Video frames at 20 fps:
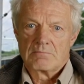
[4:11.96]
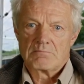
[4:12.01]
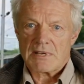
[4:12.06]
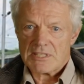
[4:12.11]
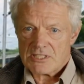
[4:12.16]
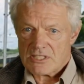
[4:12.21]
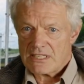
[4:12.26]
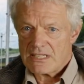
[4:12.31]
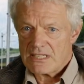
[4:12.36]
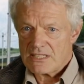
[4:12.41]

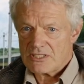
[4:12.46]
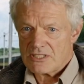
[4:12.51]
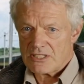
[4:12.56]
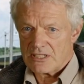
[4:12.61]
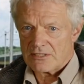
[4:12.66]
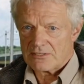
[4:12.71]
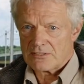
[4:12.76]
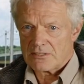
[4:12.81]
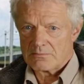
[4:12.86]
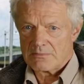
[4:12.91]
Much
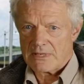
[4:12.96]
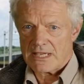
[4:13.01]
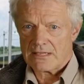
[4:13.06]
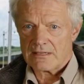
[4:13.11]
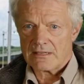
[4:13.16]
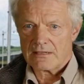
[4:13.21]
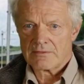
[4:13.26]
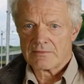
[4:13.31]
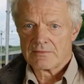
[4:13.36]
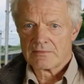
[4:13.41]
easier to
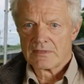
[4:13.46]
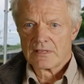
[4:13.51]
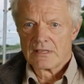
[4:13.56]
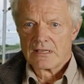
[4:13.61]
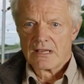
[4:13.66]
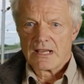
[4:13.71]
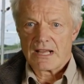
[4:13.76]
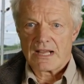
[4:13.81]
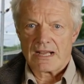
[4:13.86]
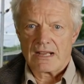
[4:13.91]
make
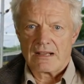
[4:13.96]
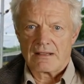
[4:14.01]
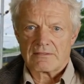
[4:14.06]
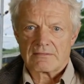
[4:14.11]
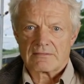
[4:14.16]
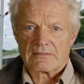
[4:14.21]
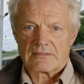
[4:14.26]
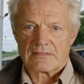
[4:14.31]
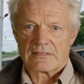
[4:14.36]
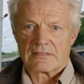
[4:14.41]

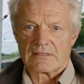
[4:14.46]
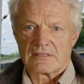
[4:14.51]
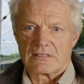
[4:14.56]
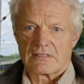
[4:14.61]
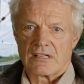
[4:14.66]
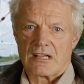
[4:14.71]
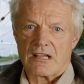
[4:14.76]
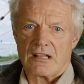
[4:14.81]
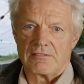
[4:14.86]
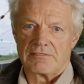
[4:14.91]

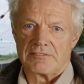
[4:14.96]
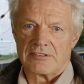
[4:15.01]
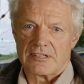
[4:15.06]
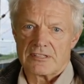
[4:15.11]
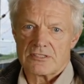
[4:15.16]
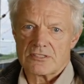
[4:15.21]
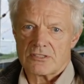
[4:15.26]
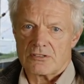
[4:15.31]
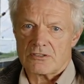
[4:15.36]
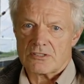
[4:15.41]

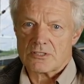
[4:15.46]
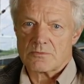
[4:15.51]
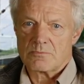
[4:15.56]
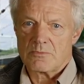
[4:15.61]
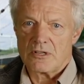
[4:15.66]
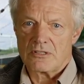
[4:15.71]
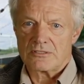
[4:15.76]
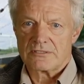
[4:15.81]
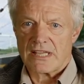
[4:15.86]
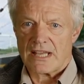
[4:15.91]
culverts or
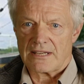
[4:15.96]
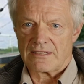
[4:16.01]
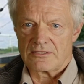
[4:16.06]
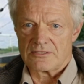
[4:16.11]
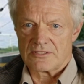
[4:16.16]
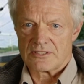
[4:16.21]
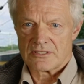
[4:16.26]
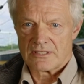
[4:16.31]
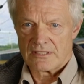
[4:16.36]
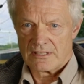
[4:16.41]
small
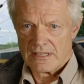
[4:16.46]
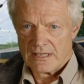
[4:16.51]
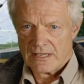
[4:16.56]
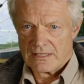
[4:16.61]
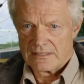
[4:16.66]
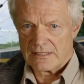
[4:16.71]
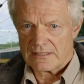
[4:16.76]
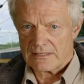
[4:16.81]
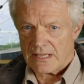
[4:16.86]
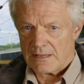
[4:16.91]
tunnels
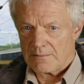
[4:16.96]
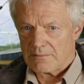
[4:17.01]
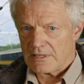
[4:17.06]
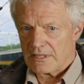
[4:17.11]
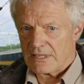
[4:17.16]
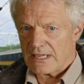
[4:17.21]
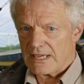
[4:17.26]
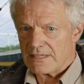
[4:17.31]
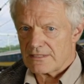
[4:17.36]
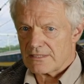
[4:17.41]
that can
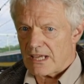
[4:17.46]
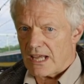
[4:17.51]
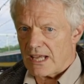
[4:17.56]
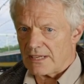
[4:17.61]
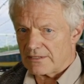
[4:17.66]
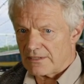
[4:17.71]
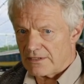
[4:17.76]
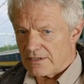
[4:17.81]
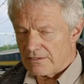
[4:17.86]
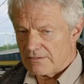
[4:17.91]
be laid
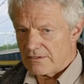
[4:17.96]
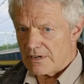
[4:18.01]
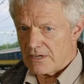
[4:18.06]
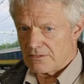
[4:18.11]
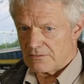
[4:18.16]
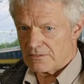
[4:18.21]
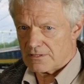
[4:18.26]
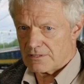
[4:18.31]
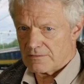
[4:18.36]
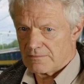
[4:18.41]
under a
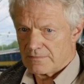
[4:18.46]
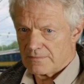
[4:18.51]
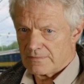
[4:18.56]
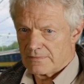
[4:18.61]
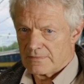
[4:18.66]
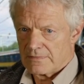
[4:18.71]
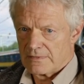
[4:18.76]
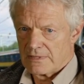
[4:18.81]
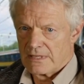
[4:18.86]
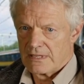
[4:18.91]
road.
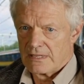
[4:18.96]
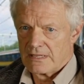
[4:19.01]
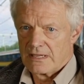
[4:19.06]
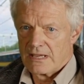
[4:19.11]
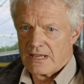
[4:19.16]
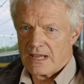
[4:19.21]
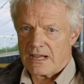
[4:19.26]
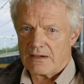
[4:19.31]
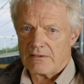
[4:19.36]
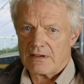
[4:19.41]

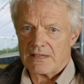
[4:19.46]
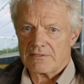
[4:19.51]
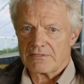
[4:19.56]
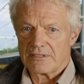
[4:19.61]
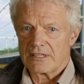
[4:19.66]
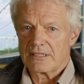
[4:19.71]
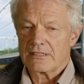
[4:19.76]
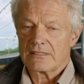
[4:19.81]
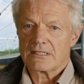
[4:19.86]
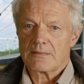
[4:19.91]

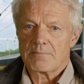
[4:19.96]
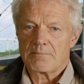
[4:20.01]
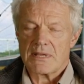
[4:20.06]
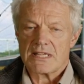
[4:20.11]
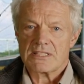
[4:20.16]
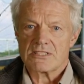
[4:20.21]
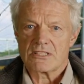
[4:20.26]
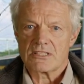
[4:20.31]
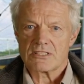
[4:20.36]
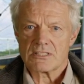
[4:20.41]
However, the
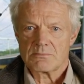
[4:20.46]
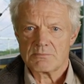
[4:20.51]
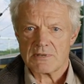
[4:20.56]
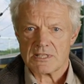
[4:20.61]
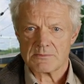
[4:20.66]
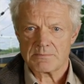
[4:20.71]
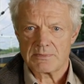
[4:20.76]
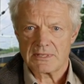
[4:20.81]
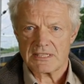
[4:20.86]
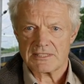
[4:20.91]
passage
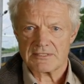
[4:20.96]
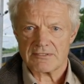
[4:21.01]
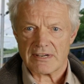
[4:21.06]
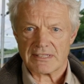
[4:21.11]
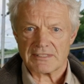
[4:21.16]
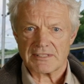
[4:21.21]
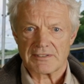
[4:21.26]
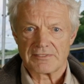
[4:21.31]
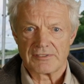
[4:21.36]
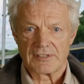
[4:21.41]
must be
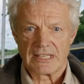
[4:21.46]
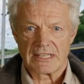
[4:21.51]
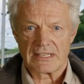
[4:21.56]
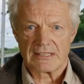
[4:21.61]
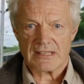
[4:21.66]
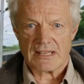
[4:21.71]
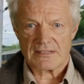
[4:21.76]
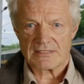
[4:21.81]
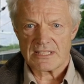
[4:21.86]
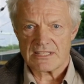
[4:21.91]

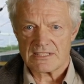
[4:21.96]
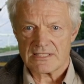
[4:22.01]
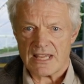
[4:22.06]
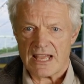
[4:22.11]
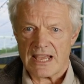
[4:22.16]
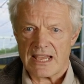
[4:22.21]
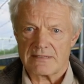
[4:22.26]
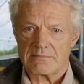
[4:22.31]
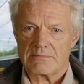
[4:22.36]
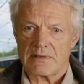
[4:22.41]
attractively
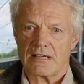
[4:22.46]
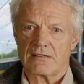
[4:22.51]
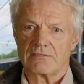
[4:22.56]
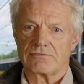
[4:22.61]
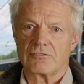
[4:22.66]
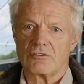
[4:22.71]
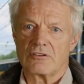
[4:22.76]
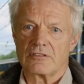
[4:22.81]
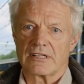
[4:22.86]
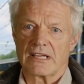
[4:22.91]
designed by a
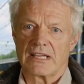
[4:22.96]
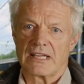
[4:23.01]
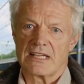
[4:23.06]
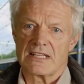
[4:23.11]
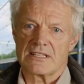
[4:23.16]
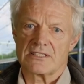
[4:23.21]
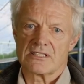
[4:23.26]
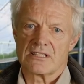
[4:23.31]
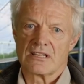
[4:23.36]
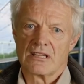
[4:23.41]
fauna
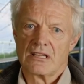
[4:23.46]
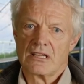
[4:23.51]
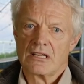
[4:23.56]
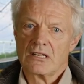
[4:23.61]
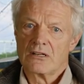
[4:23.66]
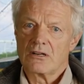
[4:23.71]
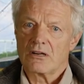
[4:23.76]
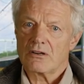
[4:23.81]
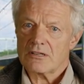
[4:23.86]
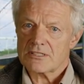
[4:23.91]
edge
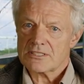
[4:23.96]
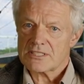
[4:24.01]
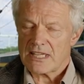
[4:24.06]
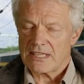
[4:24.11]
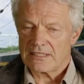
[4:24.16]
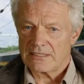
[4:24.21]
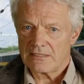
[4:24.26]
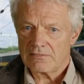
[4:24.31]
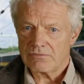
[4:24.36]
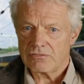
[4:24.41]
or
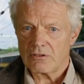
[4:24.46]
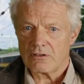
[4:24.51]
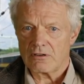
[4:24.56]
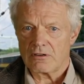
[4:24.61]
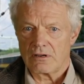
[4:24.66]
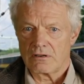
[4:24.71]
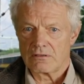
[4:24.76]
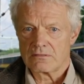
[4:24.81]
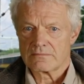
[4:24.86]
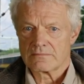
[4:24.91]
sandy
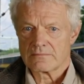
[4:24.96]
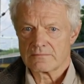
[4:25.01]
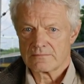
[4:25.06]
floor.